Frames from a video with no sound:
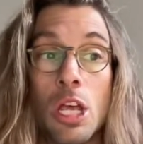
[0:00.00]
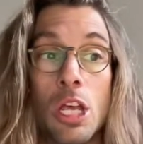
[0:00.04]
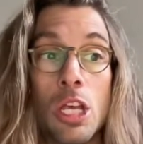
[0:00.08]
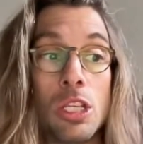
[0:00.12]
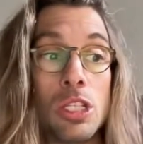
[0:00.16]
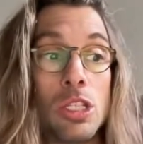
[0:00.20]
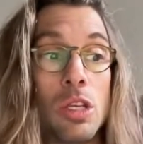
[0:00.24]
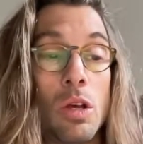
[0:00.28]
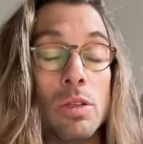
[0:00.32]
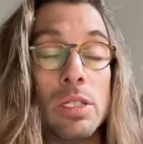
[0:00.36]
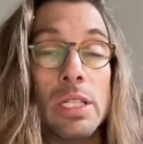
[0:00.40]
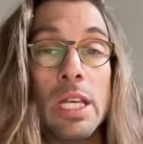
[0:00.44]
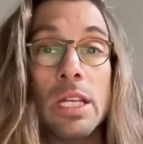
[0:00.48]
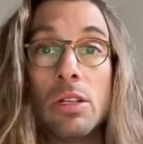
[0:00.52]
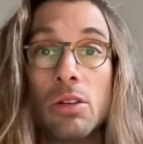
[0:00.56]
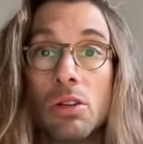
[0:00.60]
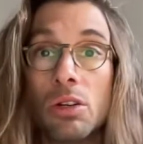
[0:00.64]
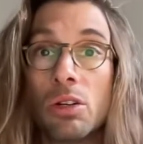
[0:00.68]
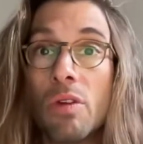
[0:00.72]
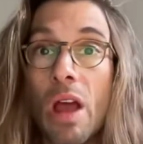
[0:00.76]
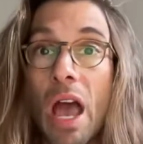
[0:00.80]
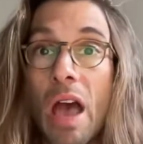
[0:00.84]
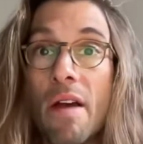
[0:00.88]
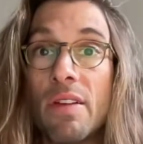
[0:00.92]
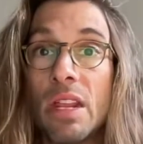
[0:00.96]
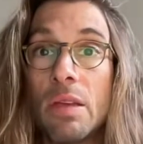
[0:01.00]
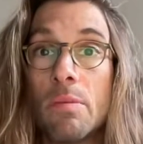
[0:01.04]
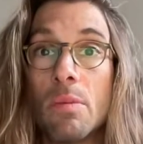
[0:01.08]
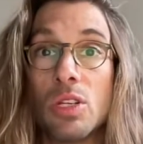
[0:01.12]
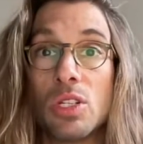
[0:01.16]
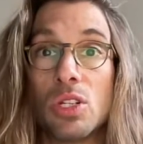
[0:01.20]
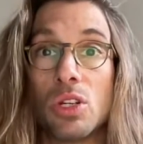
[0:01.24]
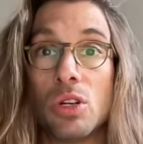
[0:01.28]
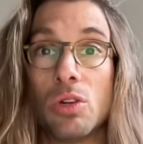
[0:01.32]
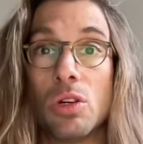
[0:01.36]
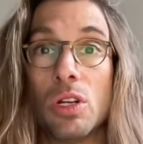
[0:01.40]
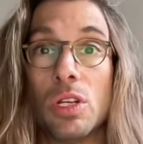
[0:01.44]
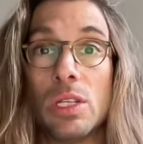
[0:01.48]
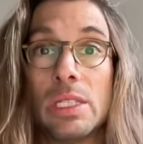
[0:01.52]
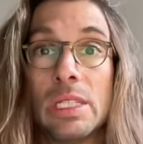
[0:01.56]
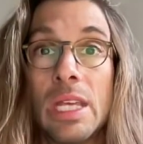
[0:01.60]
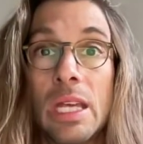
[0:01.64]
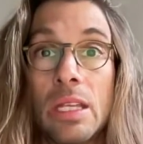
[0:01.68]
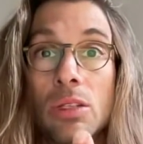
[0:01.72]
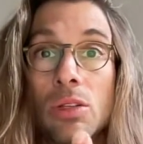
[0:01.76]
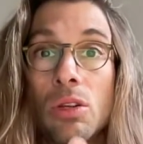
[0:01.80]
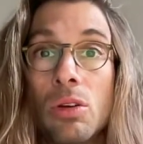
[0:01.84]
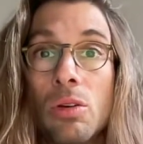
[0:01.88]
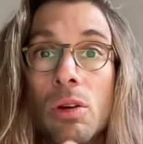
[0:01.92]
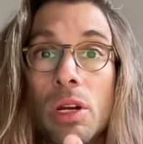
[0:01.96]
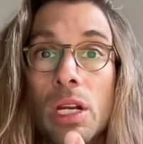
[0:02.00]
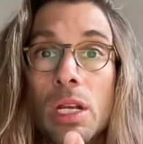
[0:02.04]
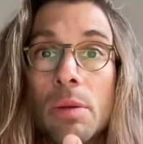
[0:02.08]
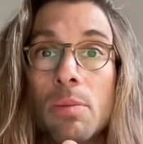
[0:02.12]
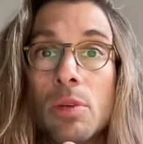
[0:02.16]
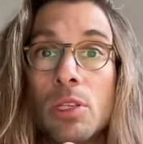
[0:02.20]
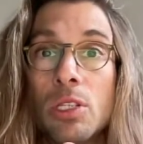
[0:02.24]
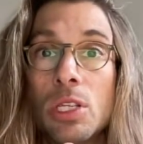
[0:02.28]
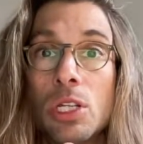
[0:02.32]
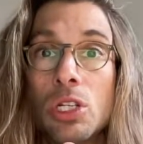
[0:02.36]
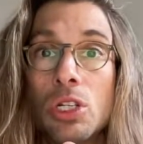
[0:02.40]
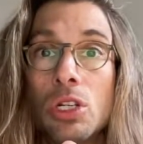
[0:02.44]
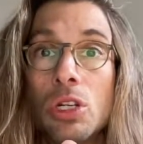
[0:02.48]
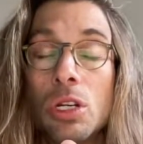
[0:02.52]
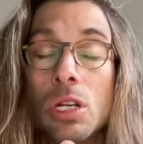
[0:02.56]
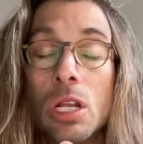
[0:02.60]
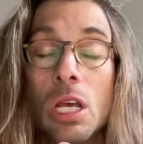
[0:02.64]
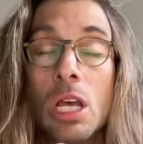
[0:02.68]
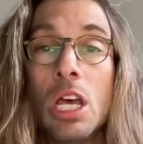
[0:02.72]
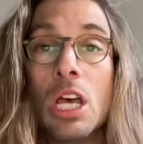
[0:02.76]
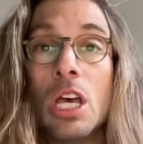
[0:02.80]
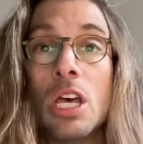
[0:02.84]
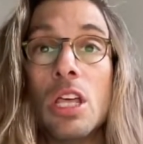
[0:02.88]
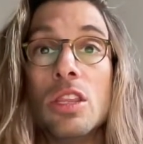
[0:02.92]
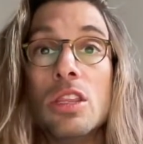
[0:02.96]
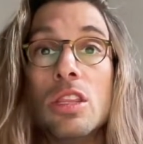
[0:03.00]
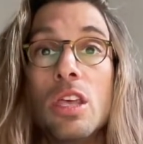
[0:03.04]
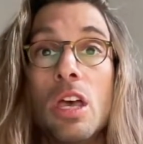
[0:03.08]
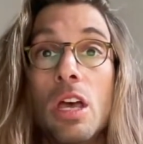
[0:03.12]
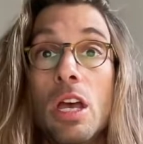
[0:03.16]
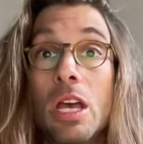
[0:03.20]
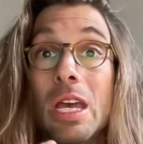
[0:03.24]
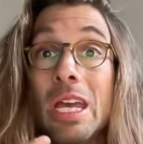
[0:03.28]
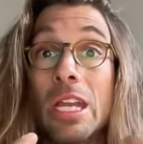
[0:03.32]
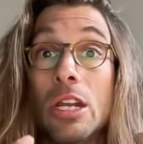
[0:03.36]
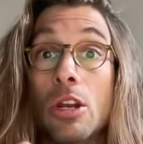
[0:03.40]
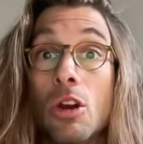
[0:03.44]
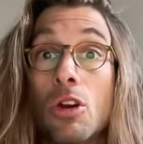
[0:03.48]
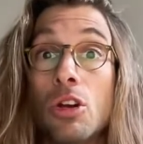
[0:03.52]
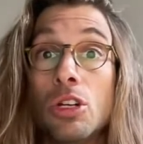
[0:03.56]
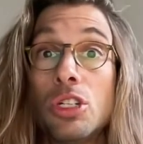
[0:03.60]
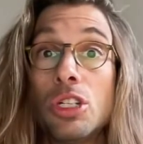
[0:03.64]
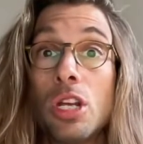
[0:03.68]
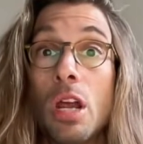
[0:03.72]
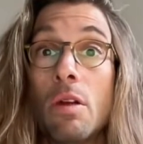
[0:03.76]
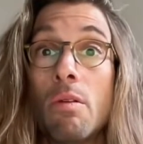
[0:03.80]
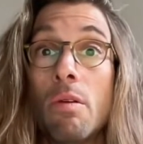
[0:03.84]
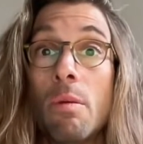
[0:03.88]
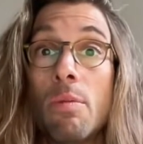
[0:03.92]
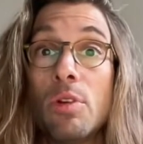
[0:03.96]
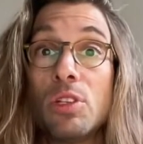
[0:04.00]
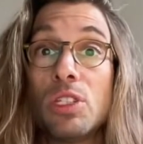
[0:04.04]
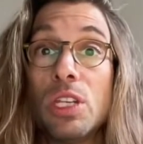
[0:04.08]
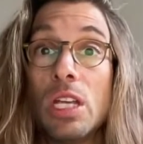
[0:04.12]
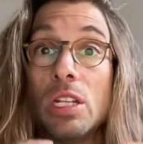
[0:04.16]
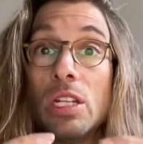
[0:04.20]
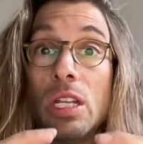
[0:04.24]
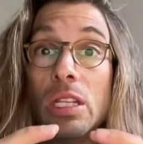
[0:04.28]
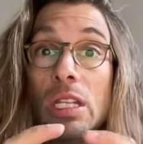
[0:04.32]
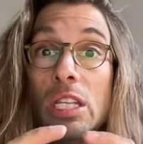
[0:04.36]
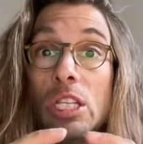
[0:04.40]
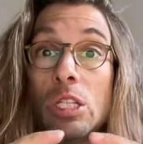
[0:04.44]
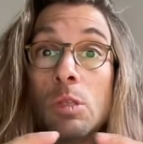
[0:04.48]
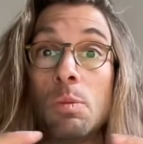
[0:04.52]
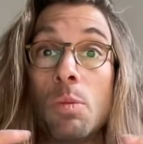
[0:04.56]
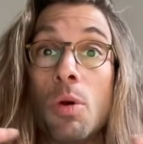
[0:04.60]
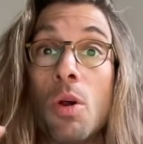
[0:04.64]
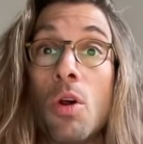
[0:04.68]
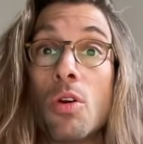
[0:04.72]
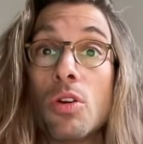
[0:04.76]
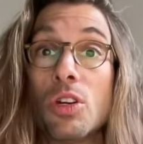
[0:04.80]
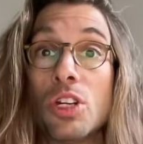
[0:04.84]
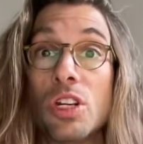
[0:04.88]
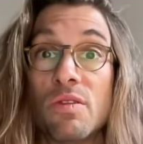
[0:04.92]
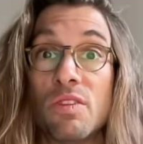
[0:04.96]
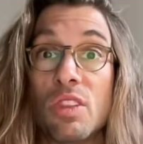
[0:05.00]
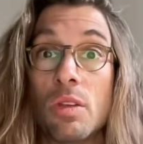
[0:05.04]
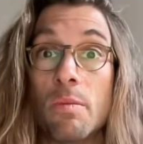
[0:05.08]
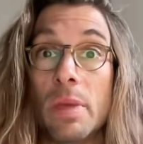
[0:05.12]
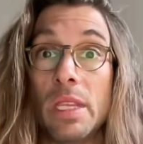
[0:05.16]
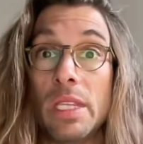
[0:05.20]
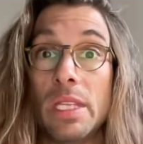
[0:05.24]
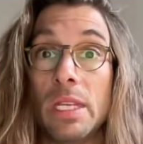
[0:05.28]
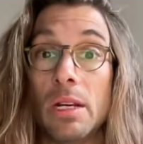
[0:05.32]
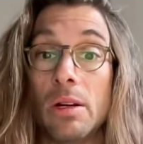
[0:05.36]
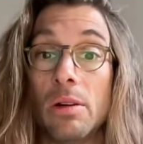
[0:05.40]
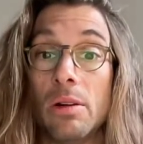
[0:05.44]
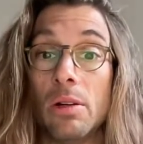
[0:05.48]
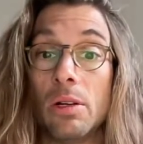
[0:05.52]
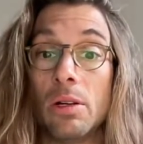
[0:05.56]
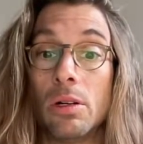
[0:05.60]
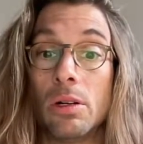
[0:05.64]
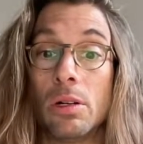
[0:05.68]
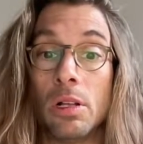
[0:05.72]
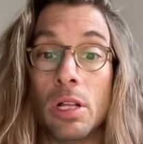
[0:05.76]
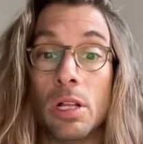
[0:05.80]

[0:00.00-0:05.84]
So center of gravity measures the centering position, the inertia represents the dispersion of the material.